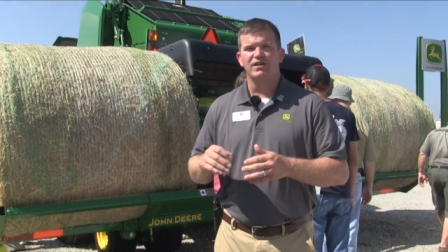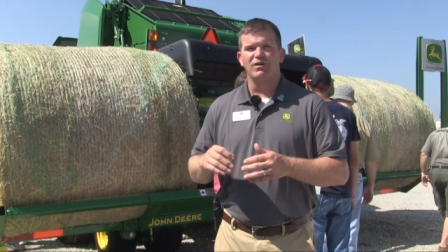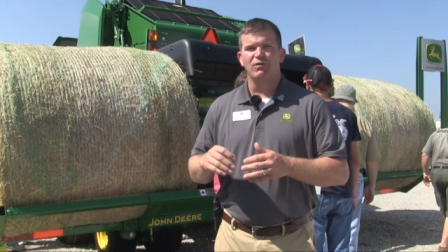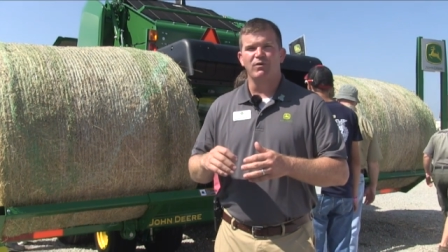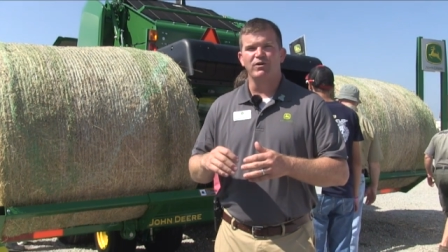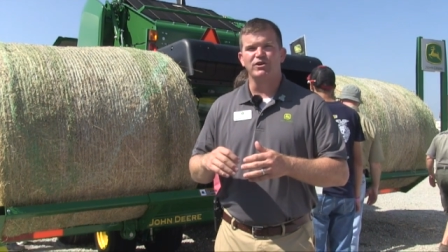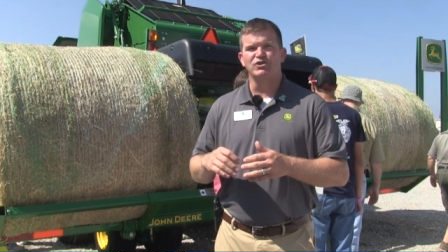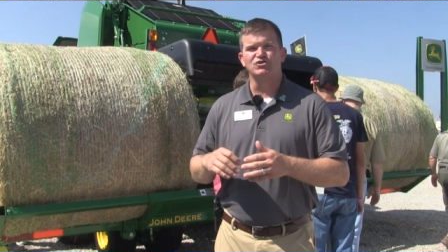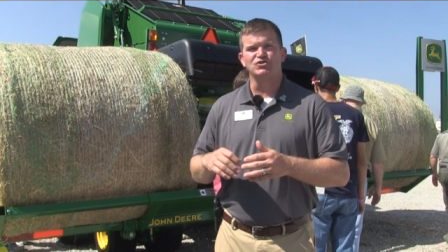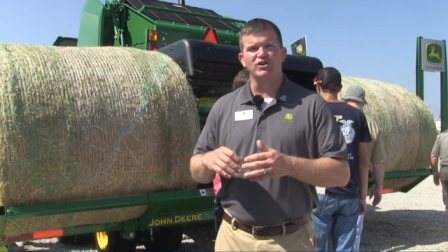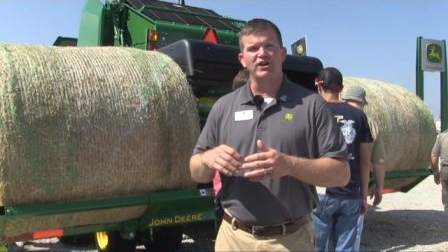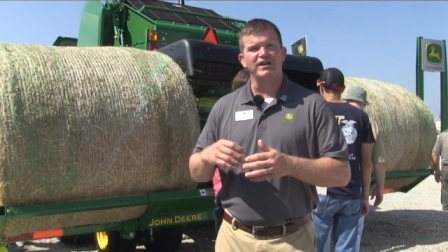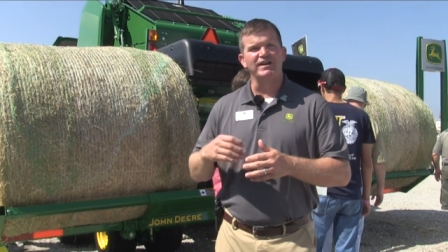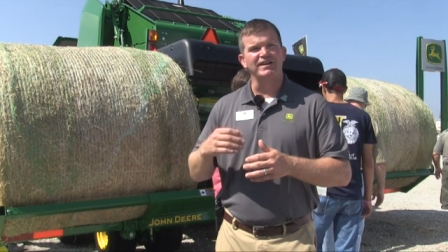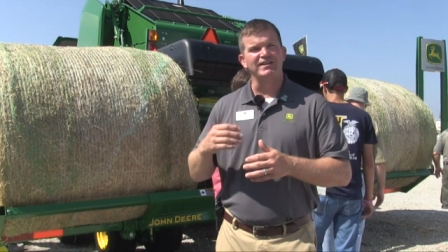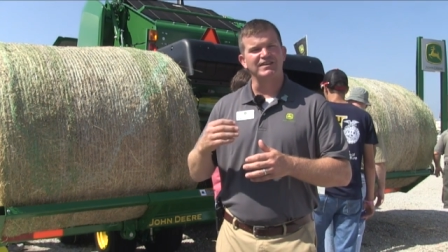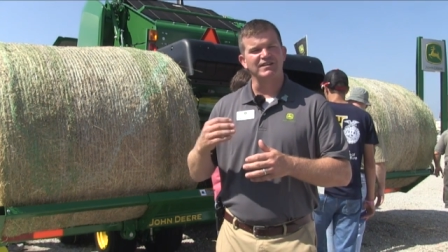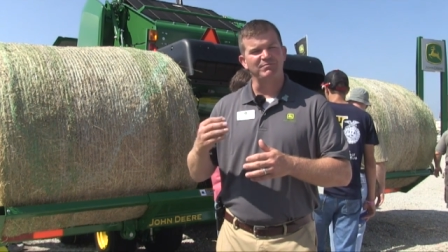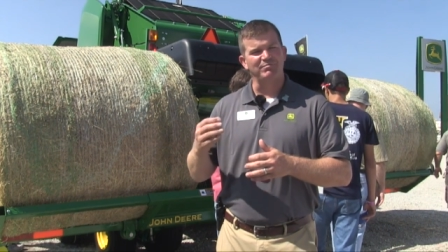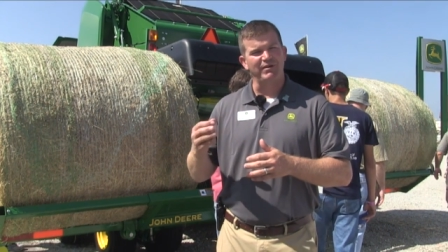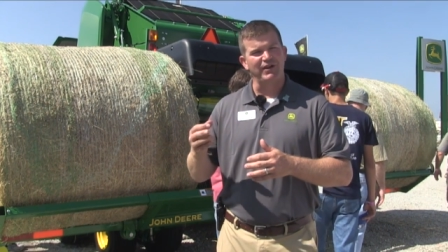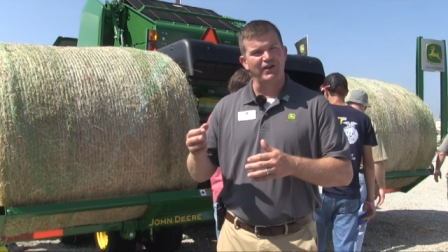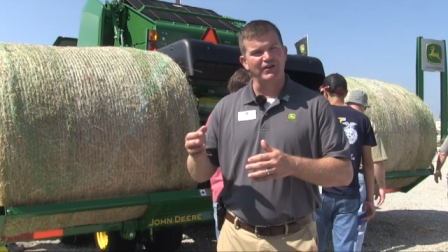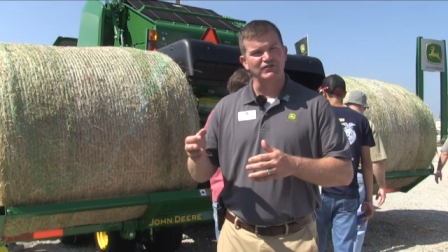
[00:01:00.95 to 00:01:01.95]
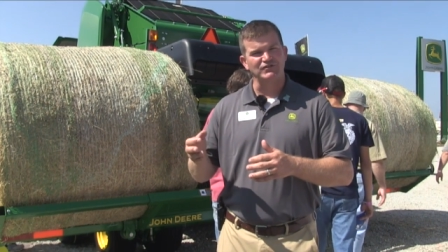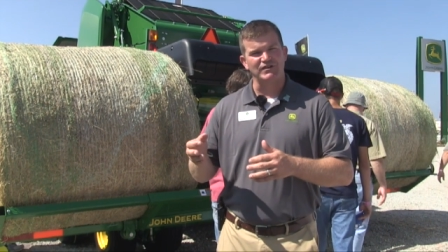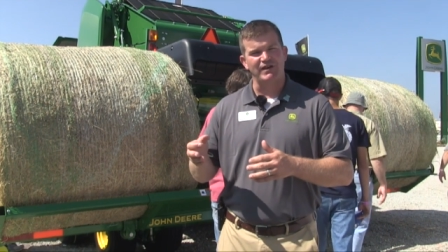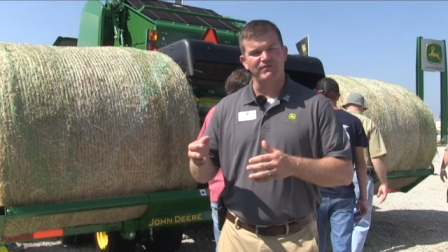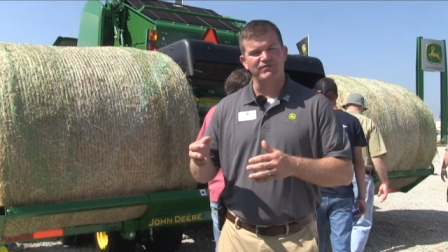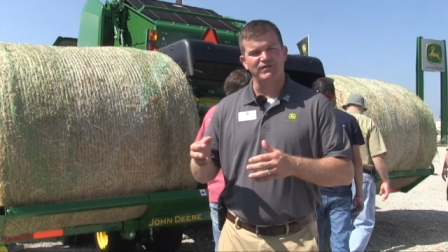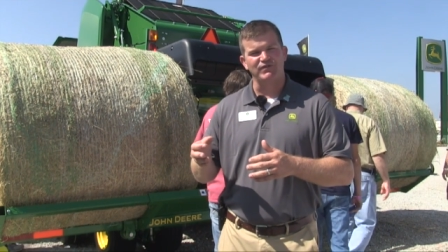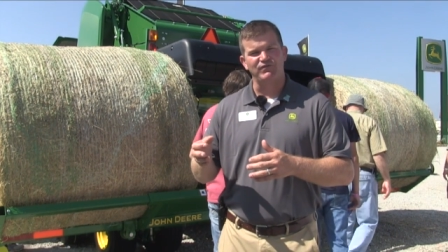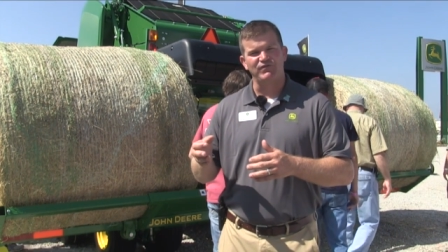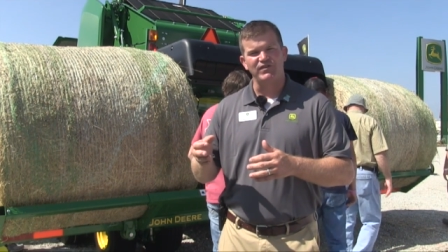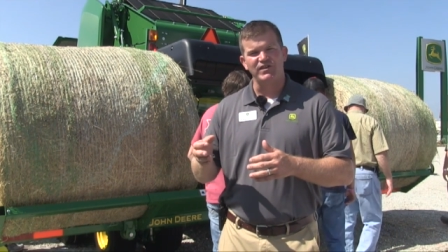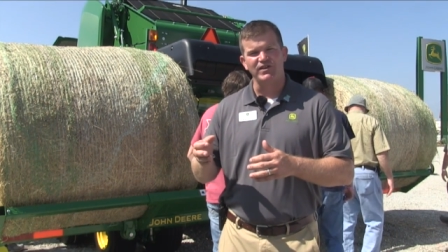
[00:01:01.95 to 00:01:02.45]
when you're trying to get the bales
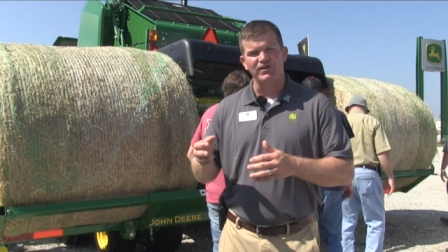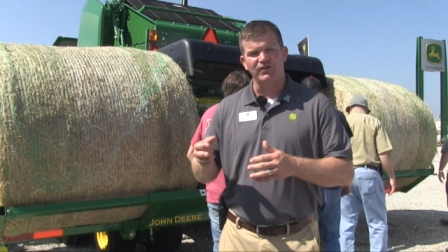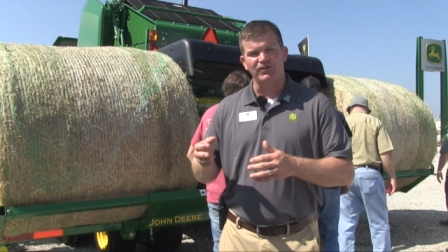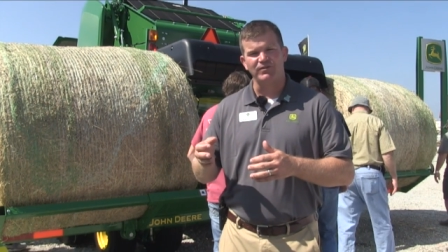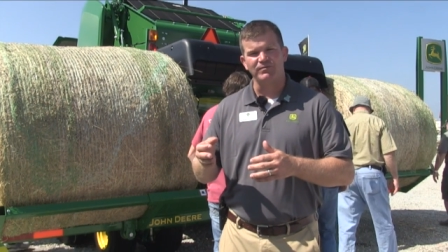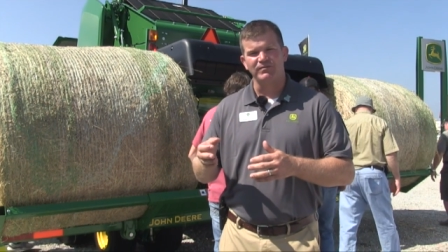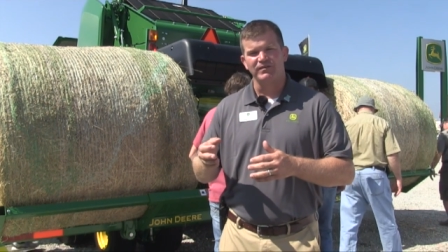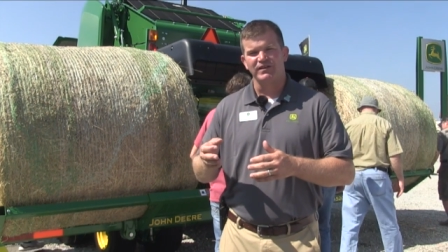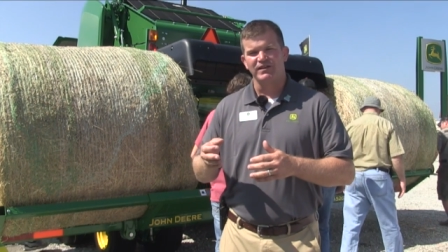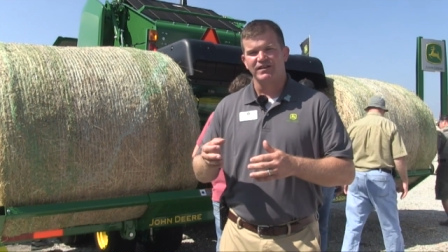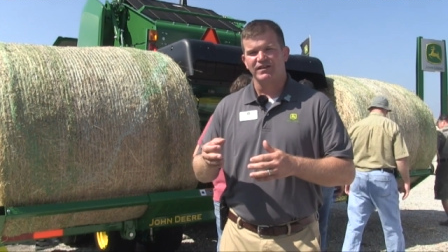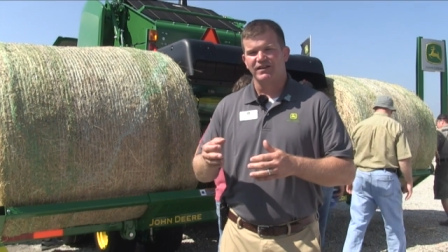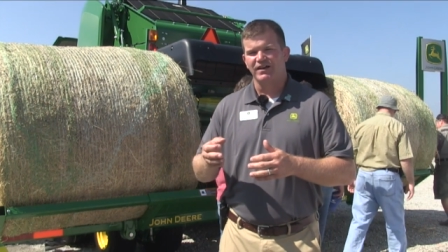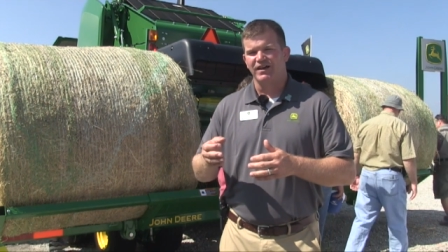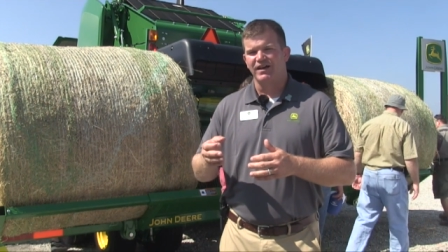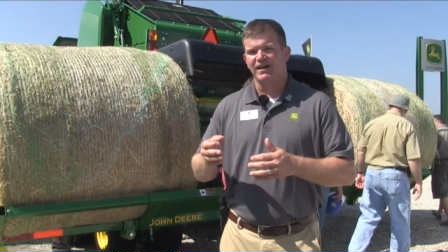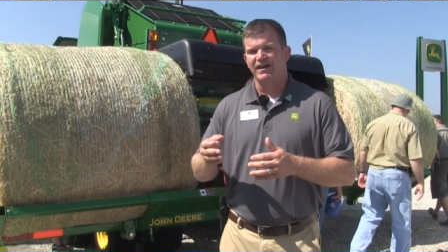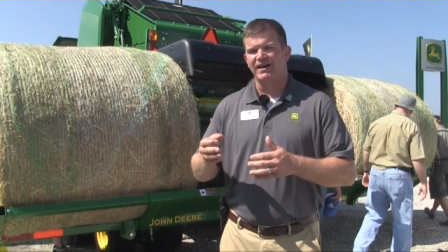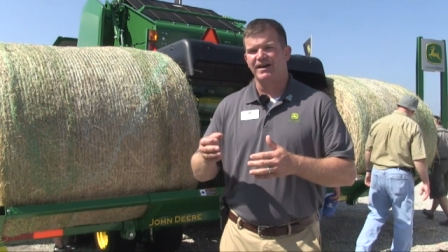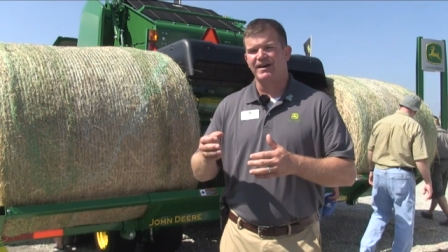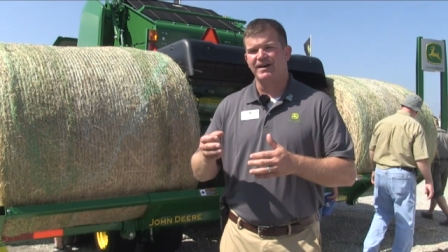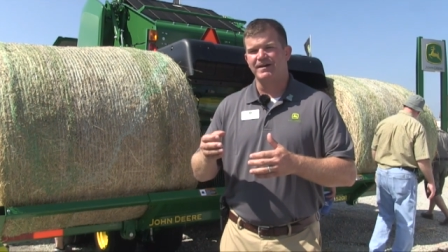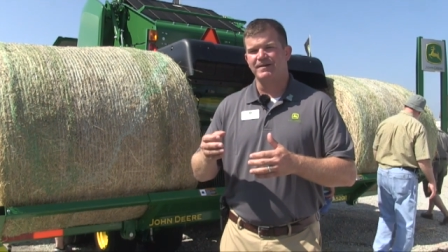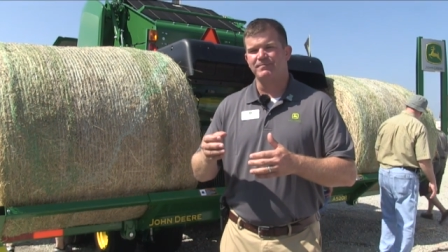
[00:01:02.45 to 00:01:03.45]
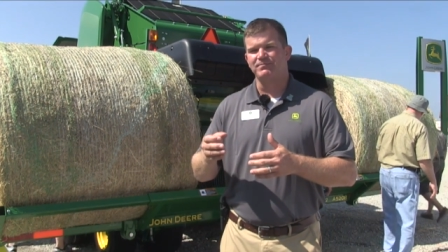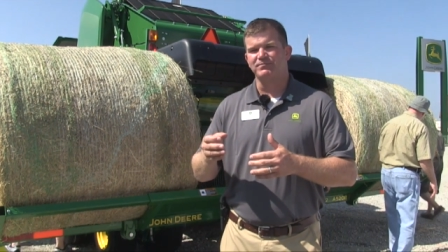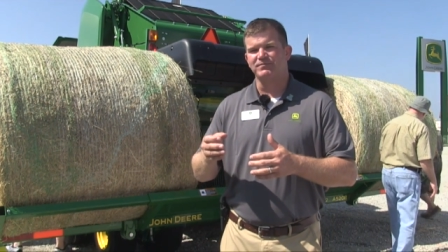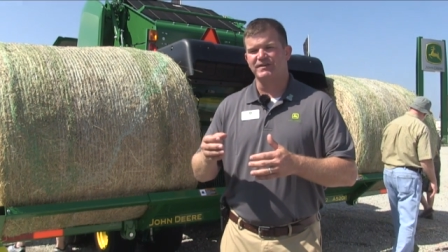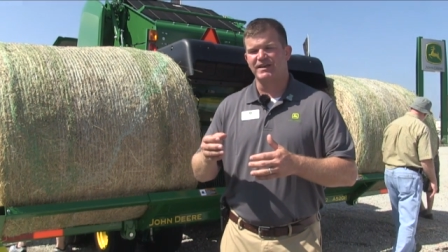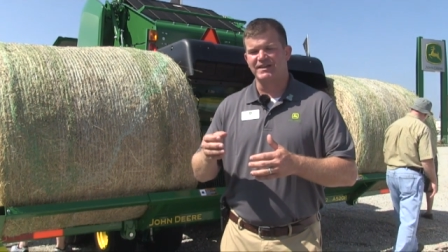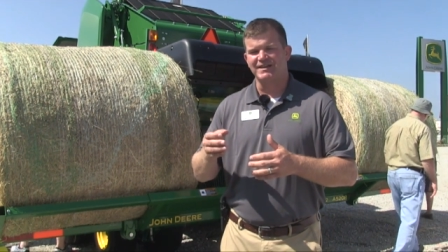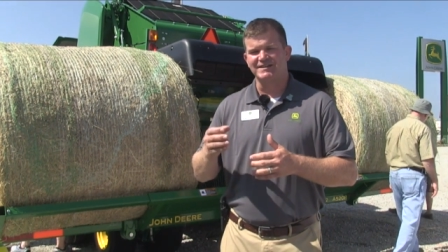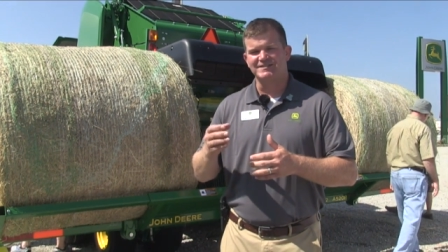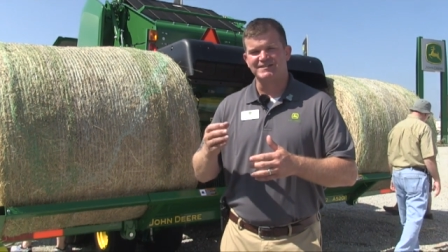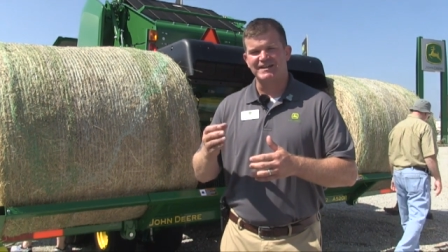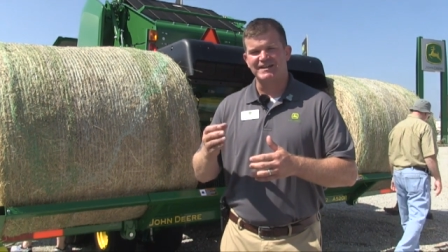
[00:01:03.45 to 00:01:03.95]
off the field um, in a